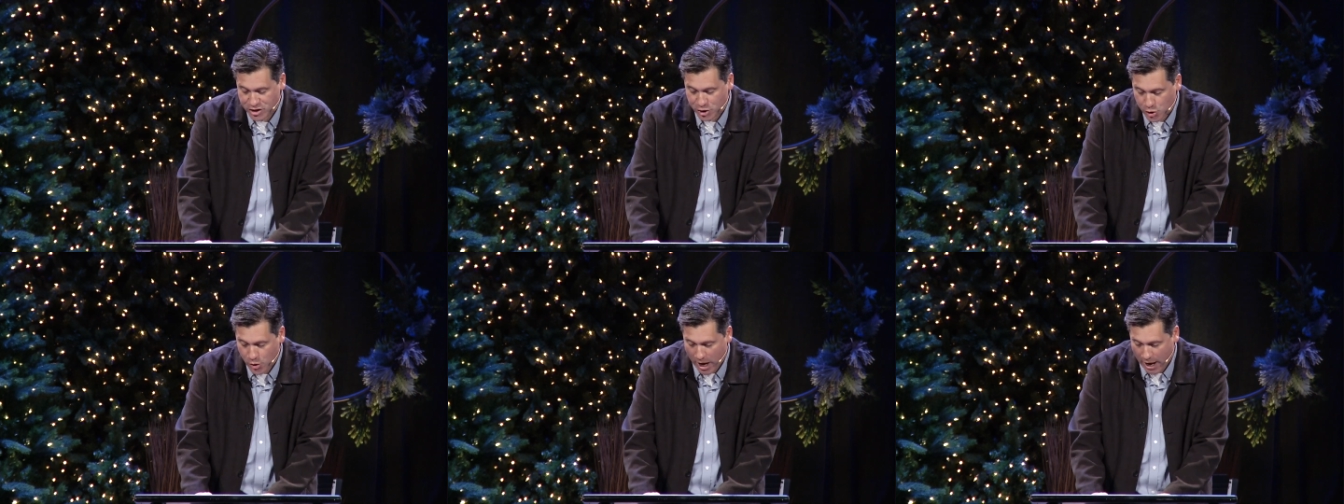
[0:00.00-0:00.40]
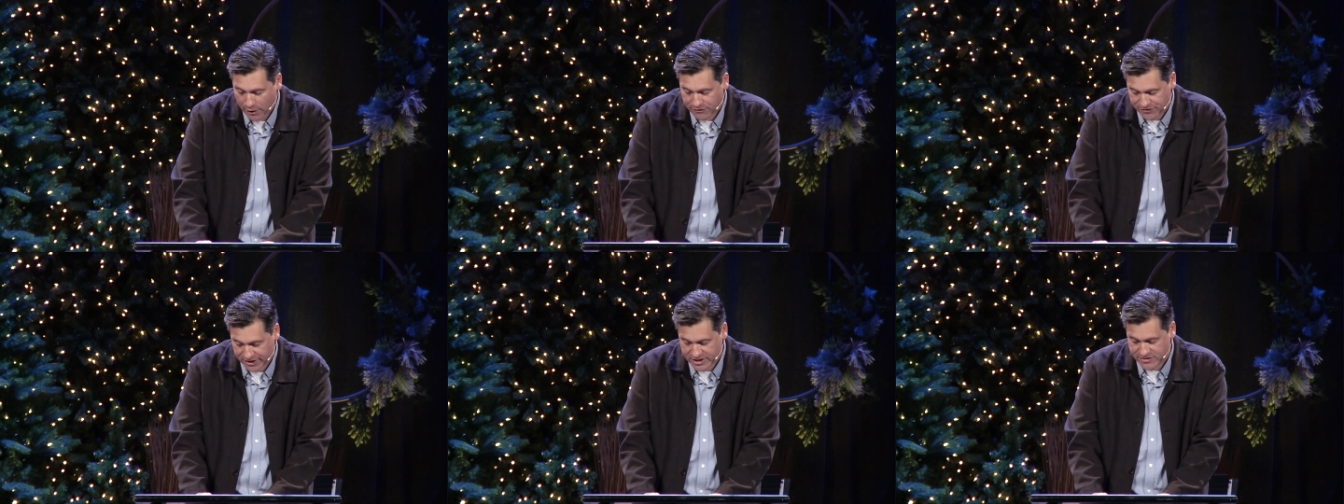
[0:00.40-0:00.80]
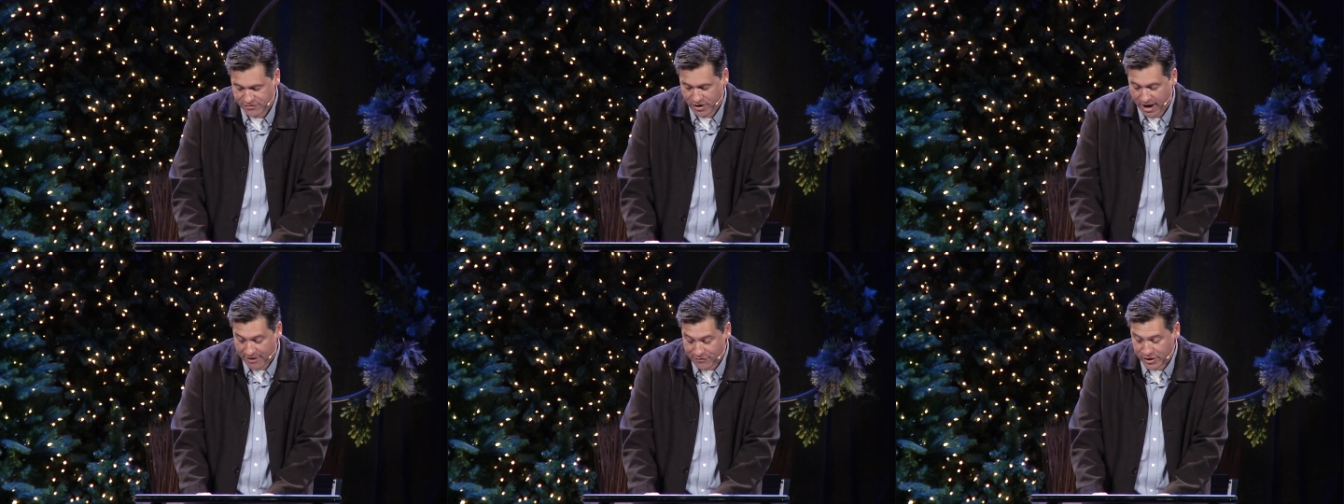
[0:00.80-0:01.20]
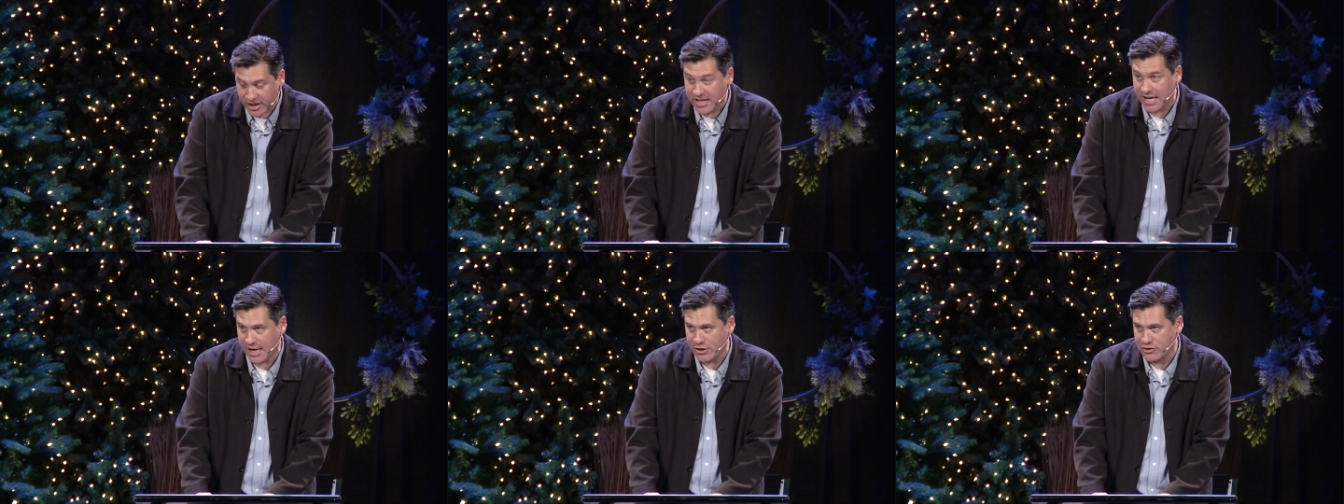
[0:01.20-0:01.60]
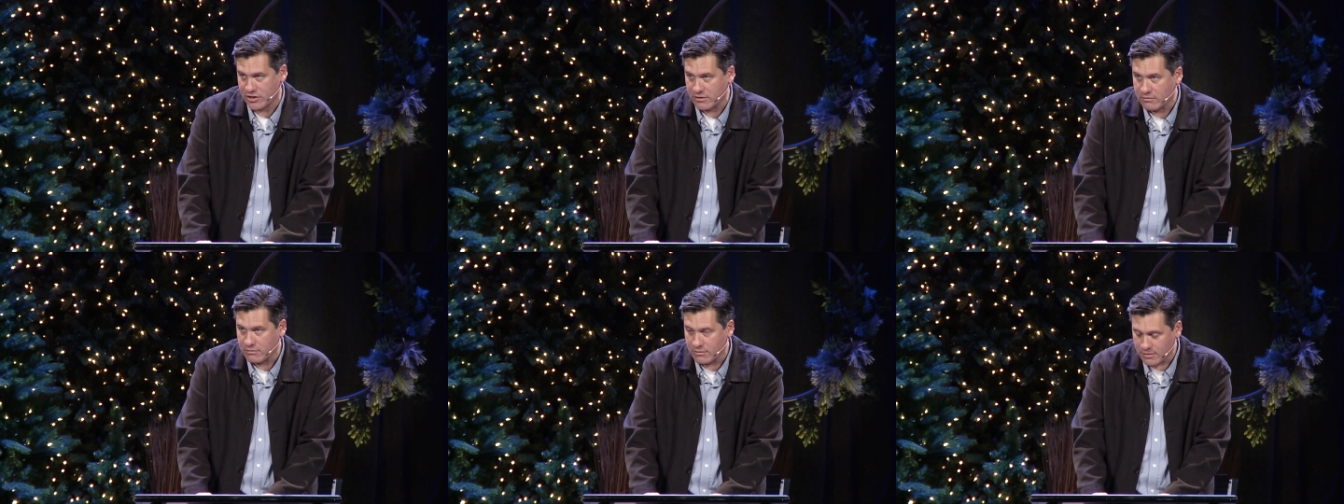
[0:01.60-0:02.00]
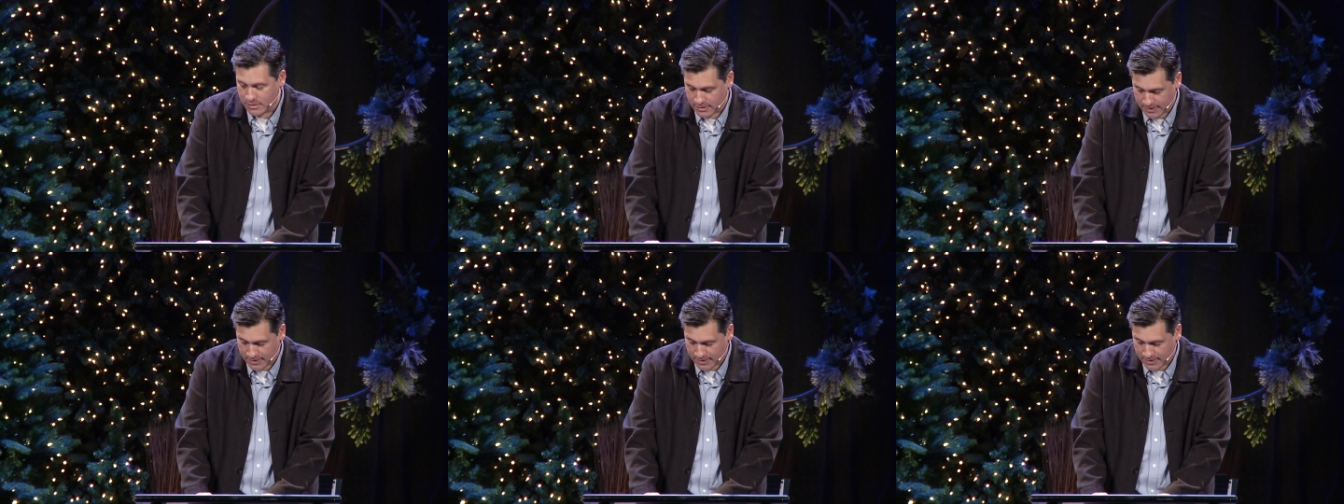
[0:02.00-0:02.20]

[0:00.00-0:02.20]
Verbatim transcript: two outfits for every occasion